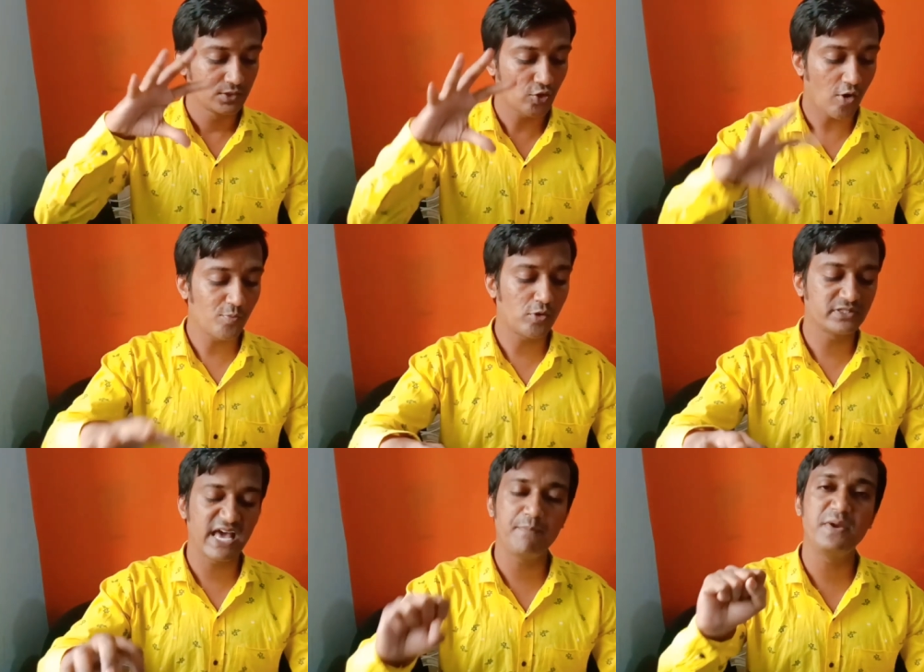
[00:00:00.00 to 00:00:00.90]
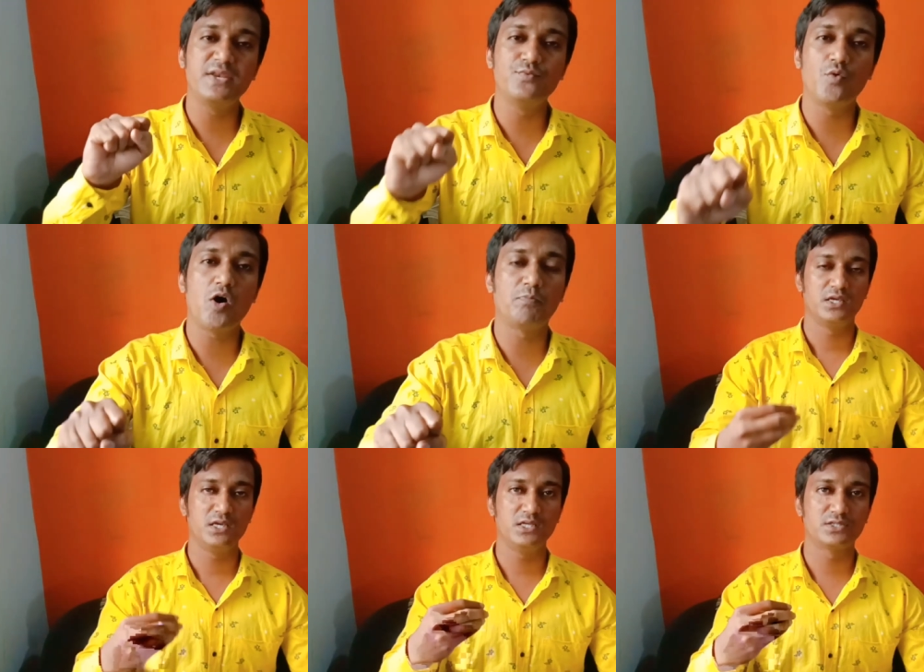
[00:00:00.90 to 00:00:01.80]
Tom was happy and warm.
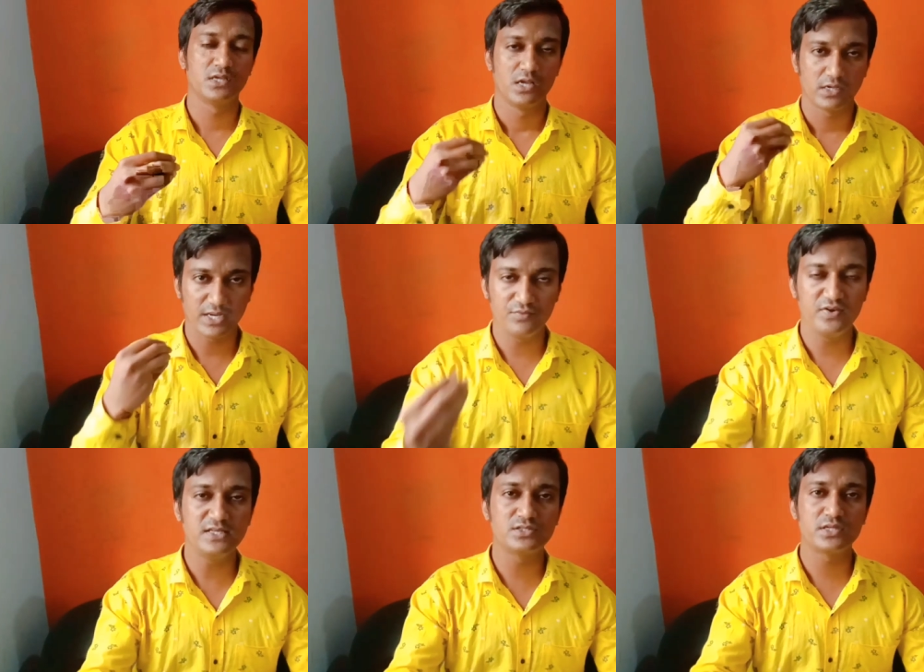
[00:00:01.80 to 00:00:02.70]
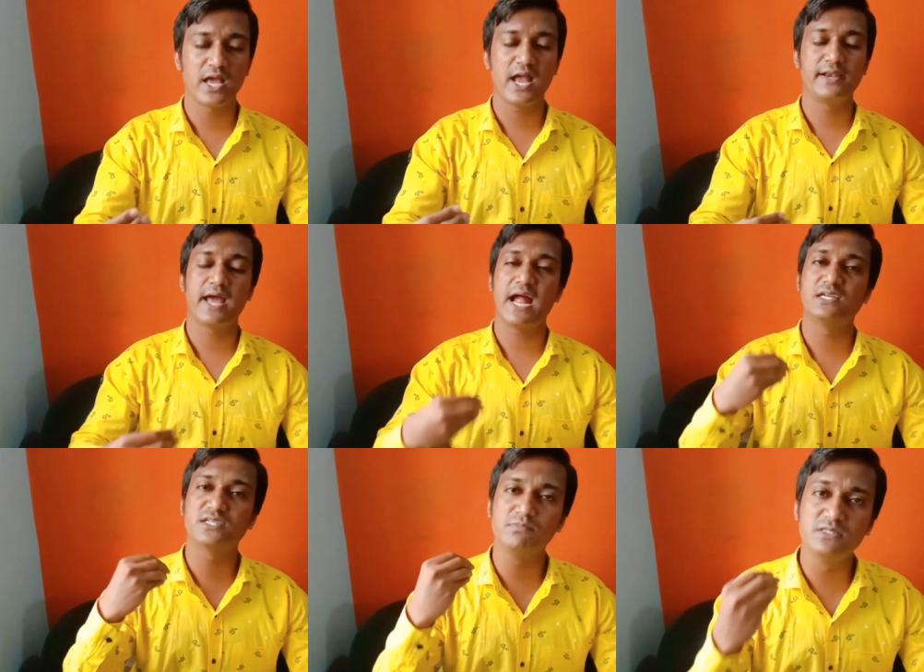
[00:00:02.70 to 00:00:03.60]
He is convinced and
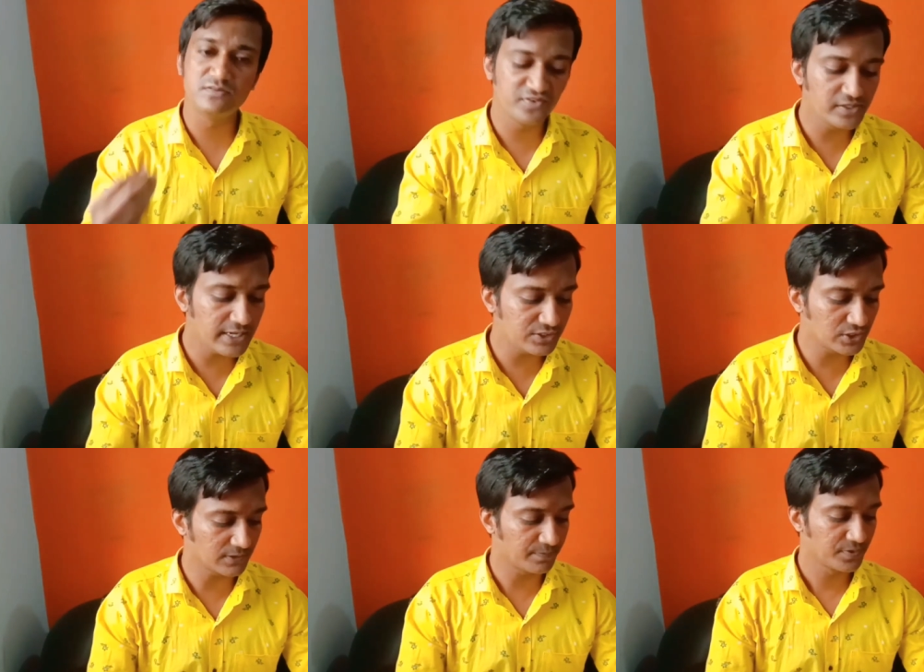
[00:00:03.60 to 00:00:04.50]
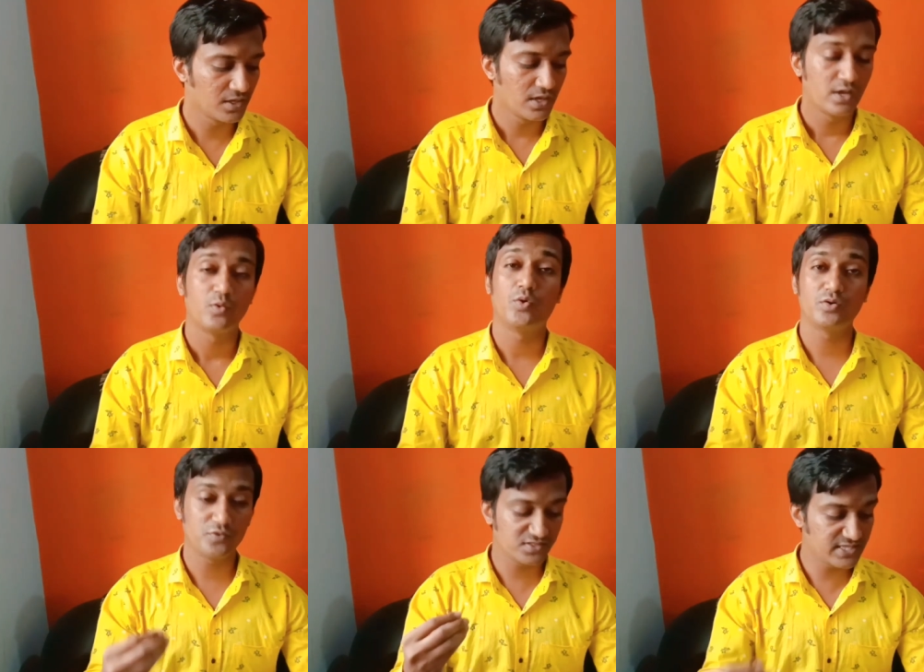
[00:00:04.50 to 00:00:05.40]
had some inspiration.
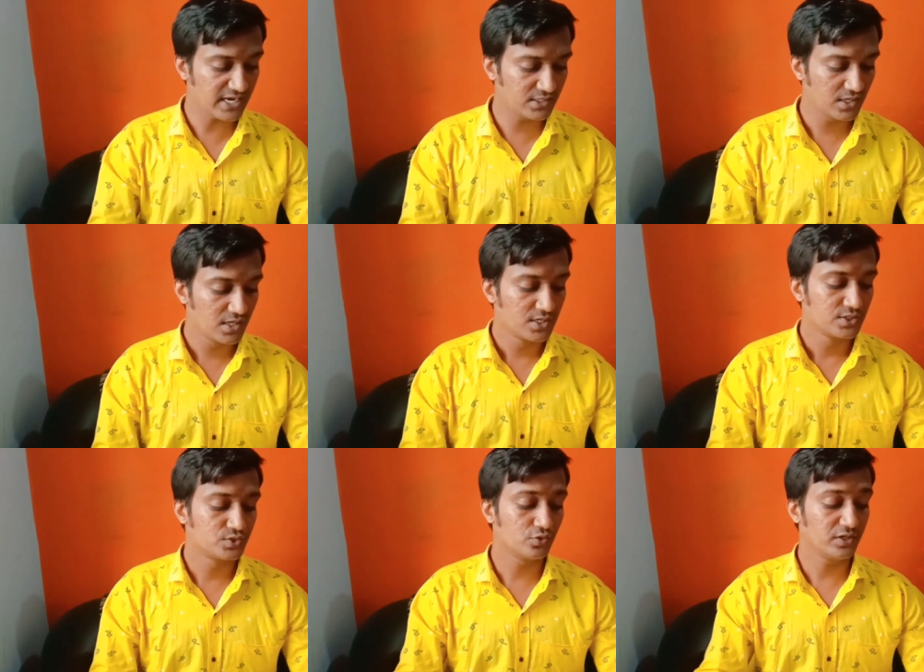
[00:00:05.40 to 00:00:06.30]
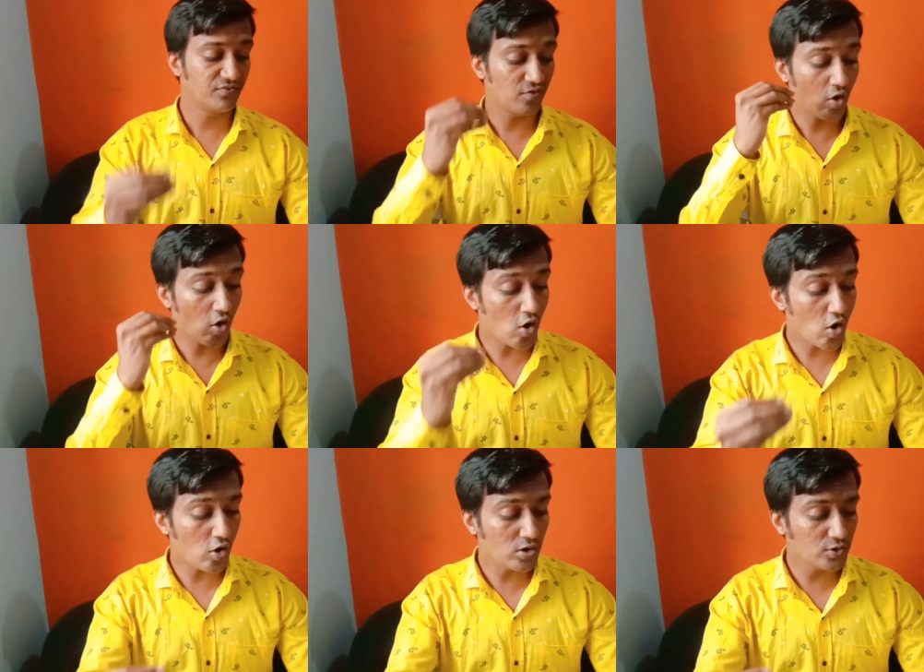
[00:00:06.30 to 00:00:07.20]
What was that? So if
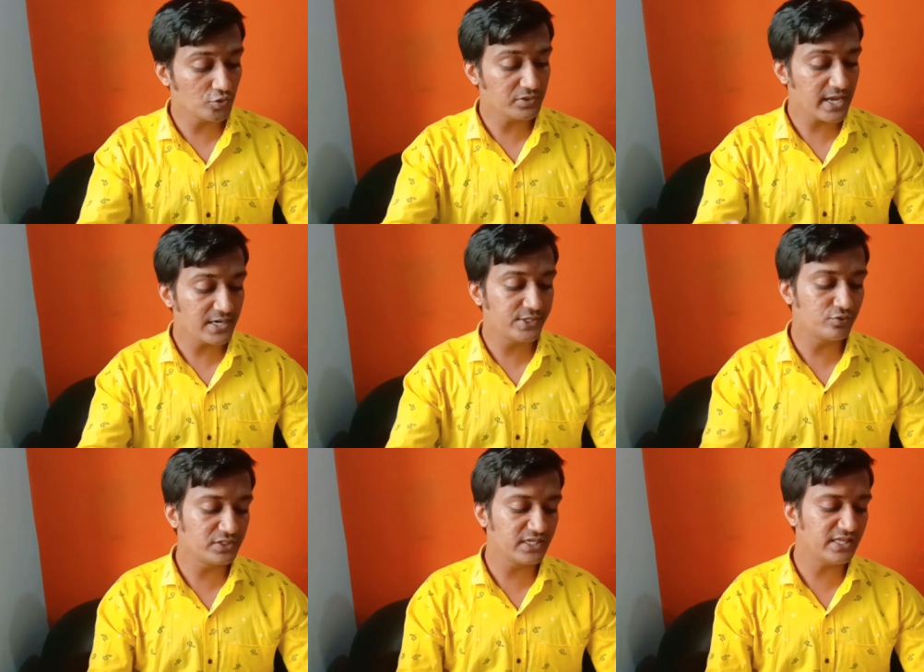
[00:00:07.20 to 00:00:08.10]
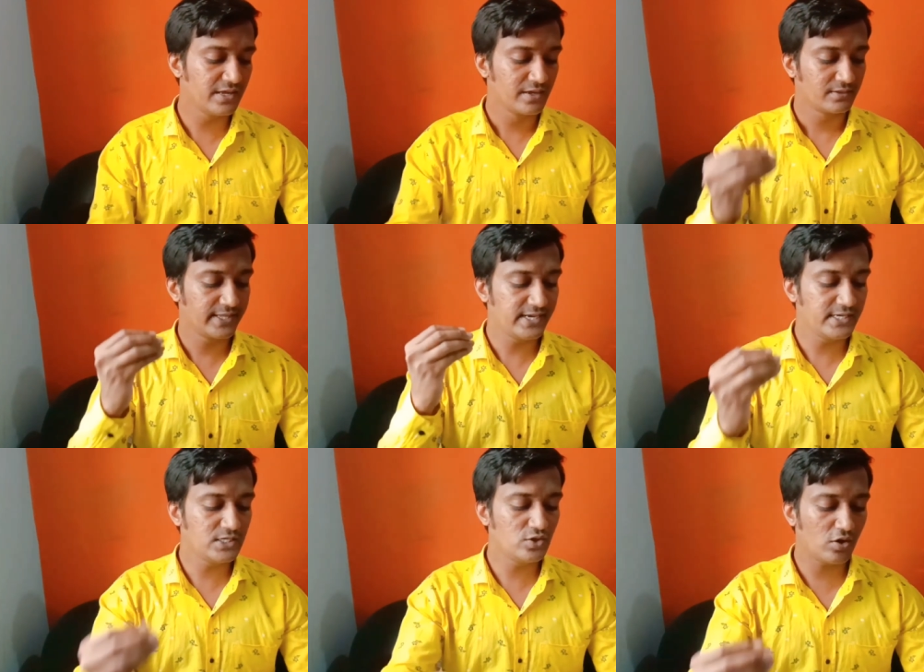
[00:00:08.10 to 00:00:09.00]
all do their duty, they
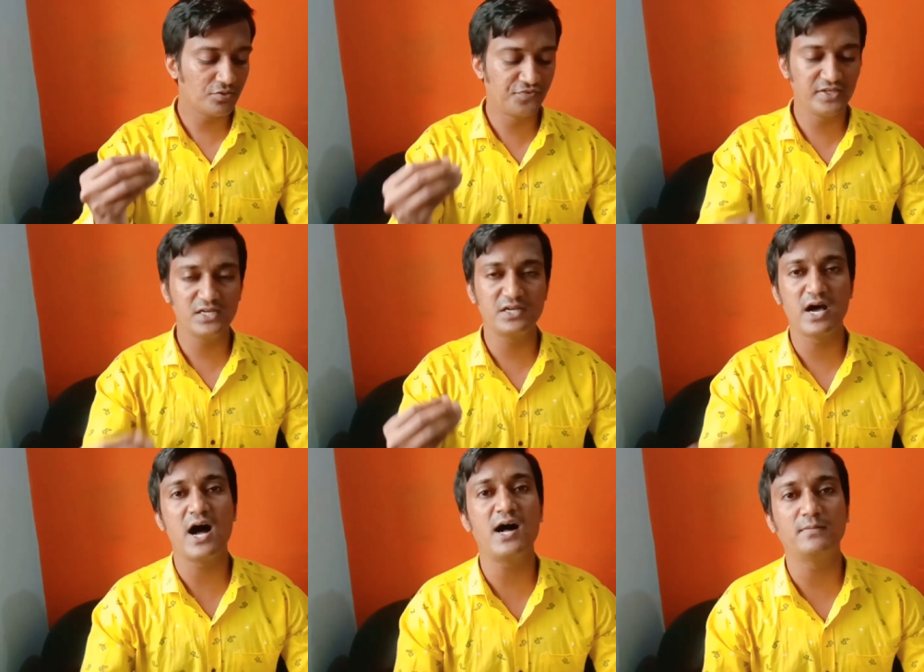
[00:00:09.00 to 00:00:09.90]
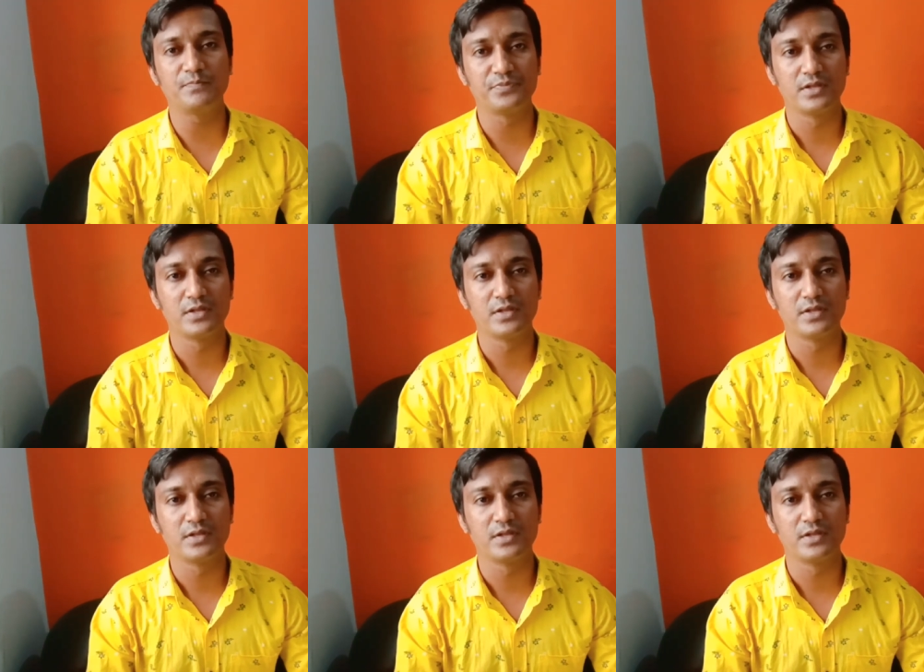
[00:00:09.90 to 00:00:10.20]
need not fear harm.